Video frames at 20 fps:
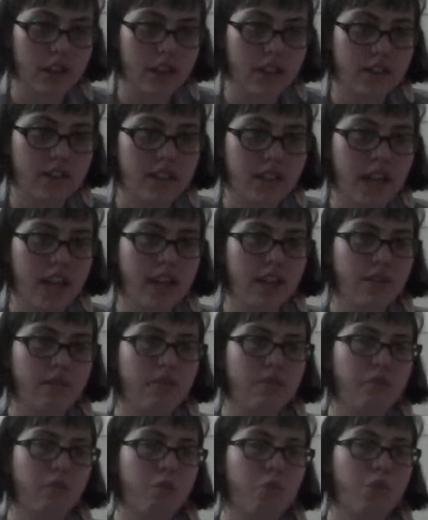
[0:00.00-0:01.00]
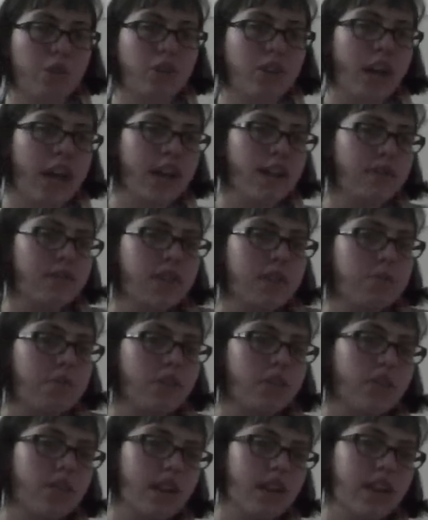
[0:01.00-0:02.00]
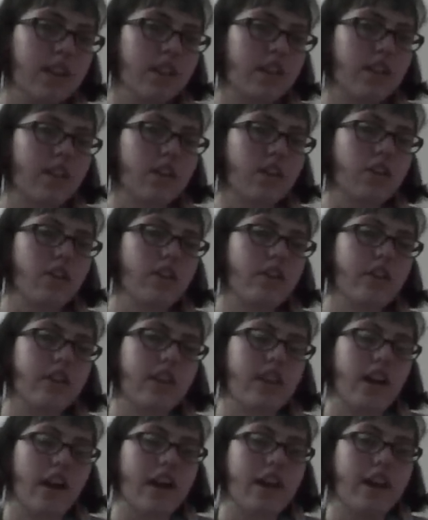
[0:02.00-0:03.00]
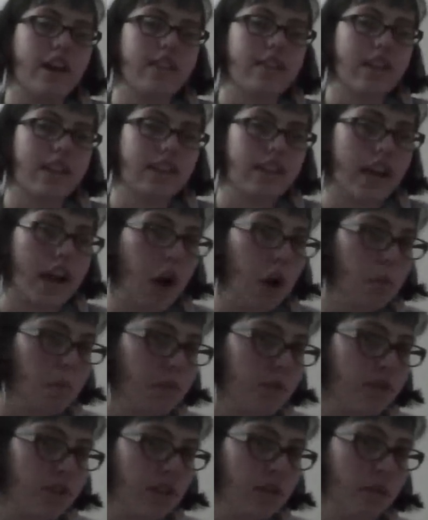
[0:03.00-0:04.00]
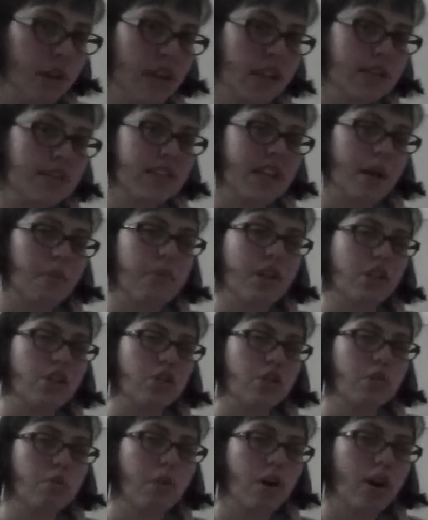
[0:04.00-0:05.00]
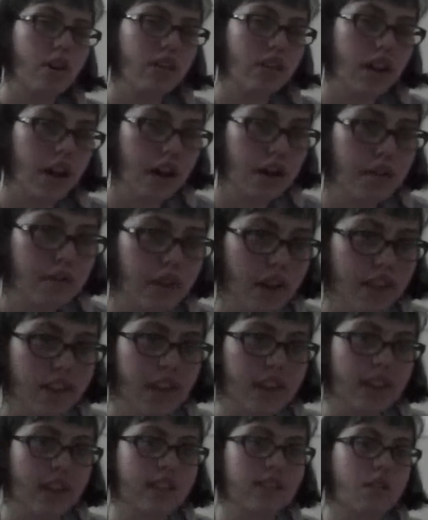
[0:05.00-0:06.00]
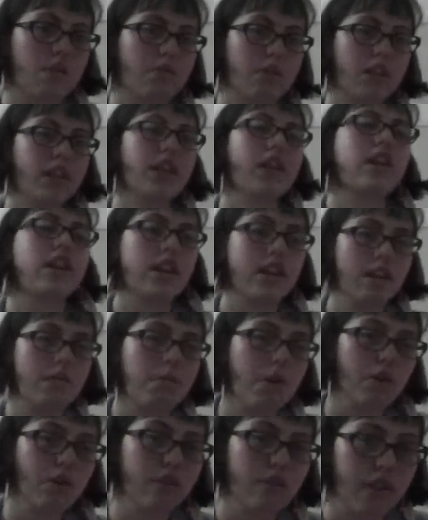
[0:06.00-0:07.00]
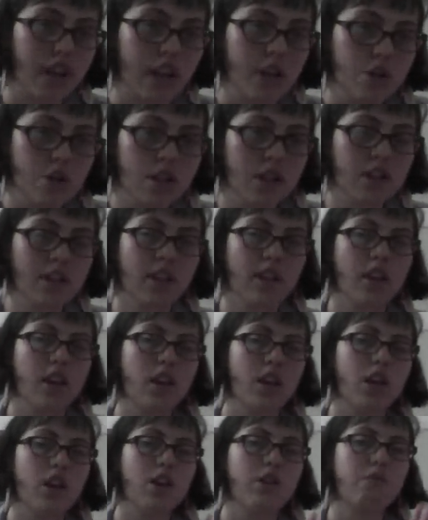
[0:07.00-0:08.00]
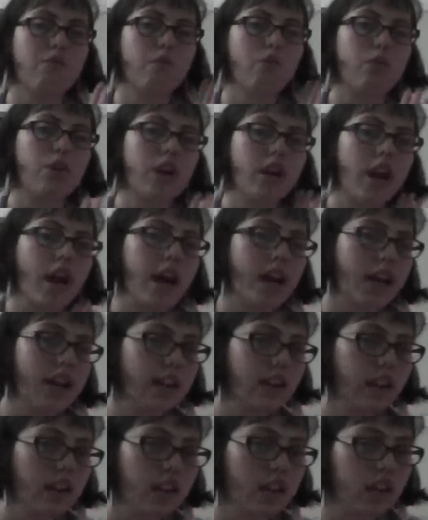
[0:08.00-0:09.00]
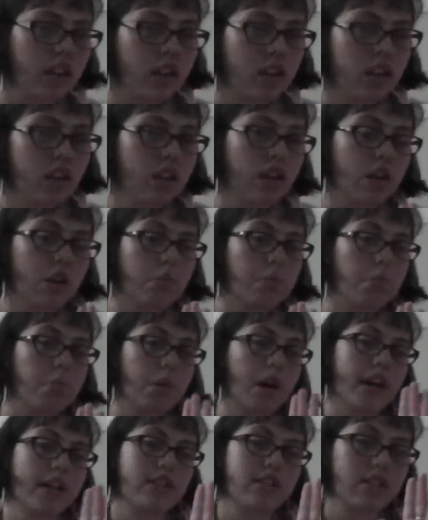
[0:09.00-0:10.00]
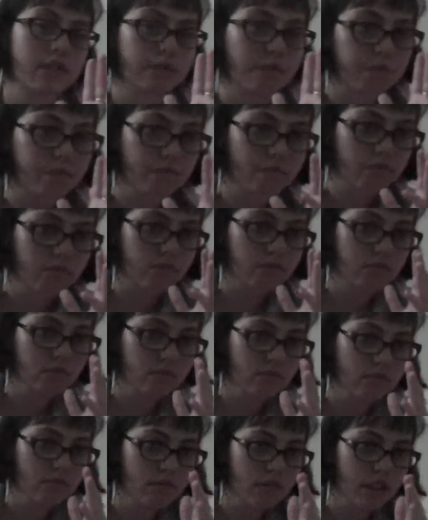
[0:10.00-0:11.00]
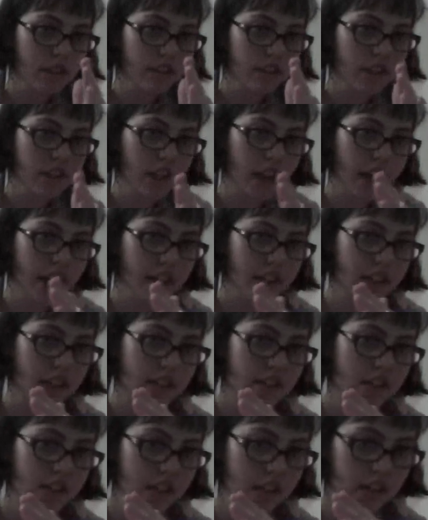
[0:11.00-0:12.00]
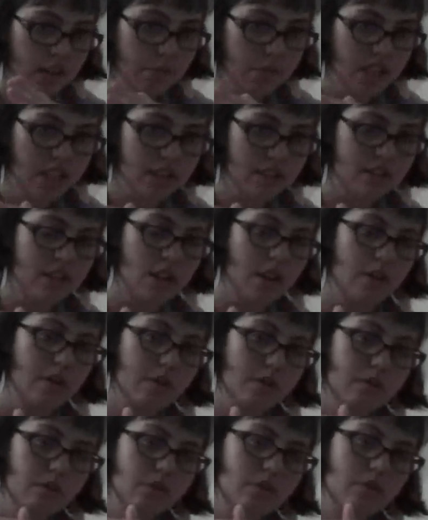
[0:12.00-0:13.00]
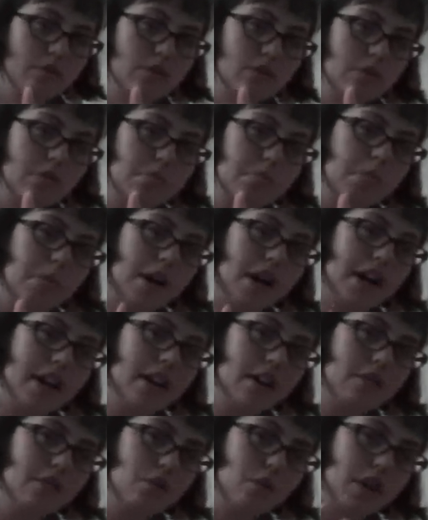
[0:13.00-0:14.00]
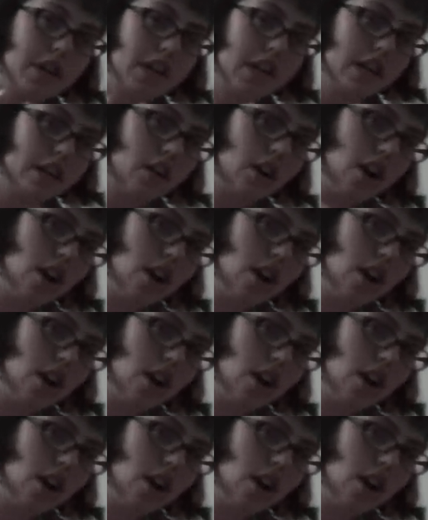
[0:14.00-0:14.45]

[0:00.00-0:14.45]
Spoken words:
instead of, we're kind of similar and I think the helpers in a way, is that we do want love. I think that's a really key motivation for a 9. But the 9 does it in a means of by avoiding